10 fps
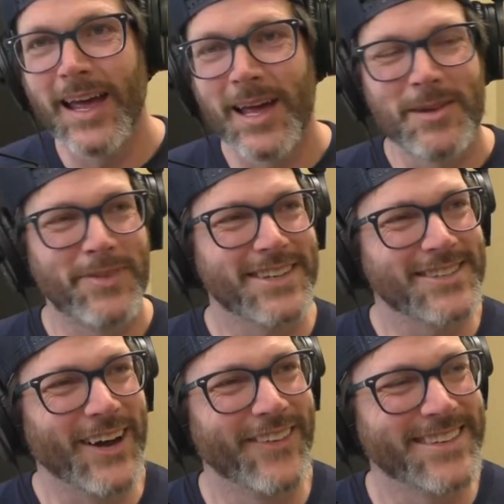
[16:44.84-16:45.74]
it was but coffee.
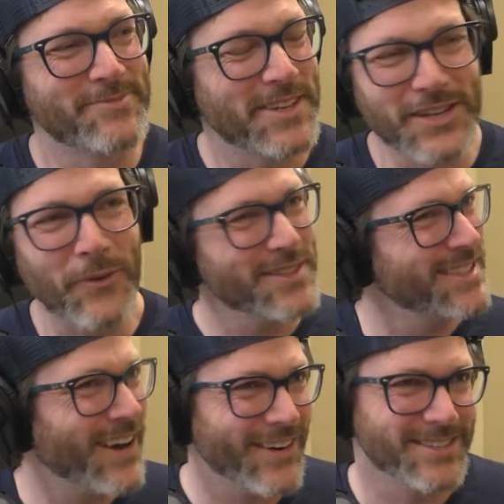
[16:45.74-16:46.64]
It's always, but it's always
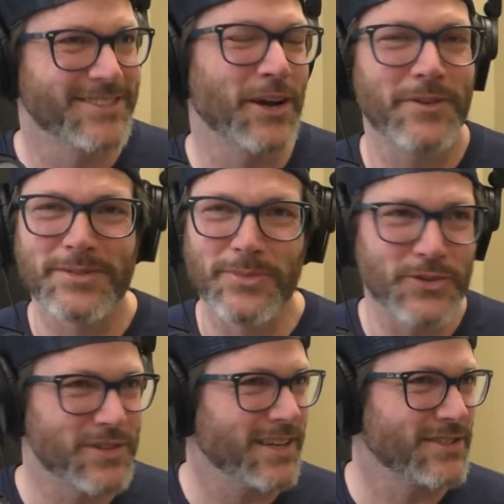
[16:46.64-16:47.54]
the arts. Yeah. It's always
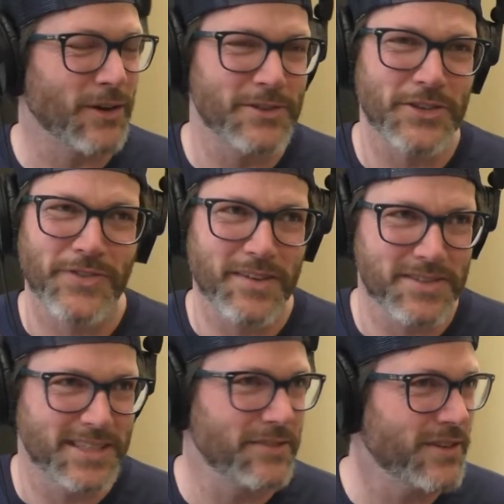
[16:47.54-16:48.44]
music. It's always your
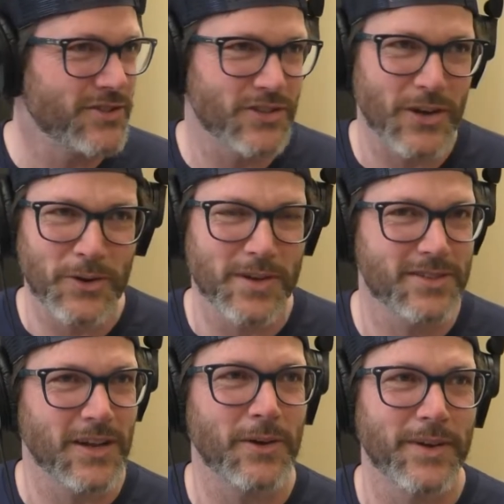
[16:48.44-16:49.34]
favorite T V show. It's
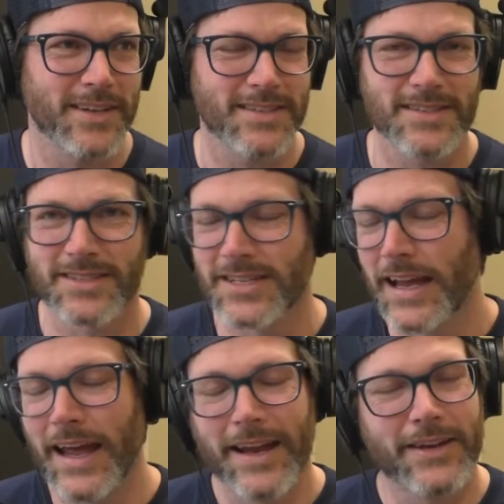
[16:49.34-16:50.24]
yeah. always
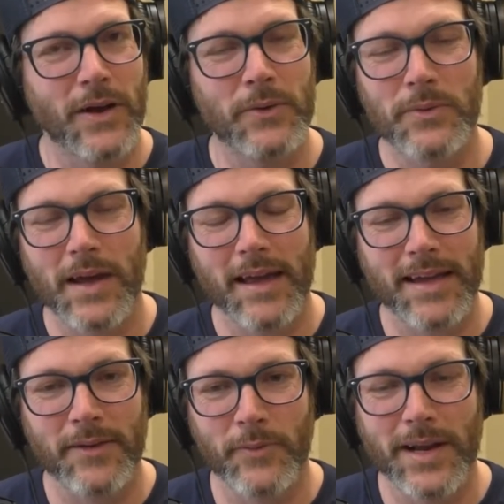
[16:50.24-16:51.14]
you know
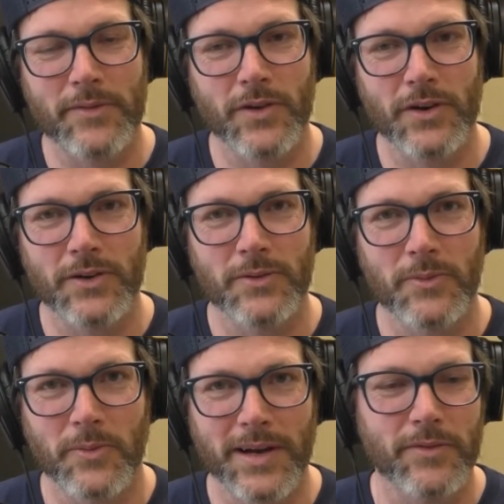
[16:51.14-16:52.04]
whatever
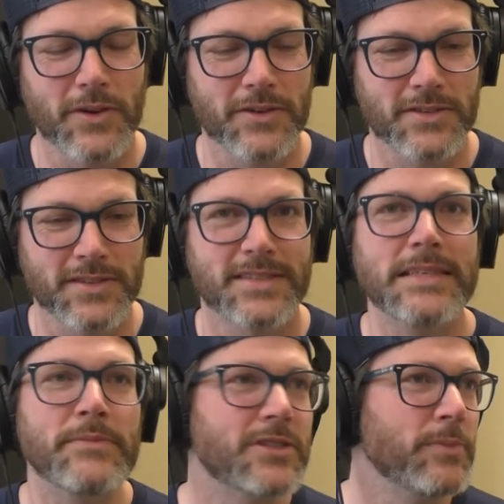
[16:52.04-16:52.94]
whatever
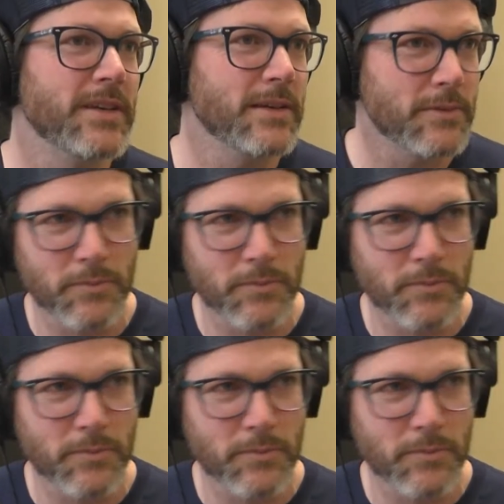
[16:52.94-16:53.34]
seems to be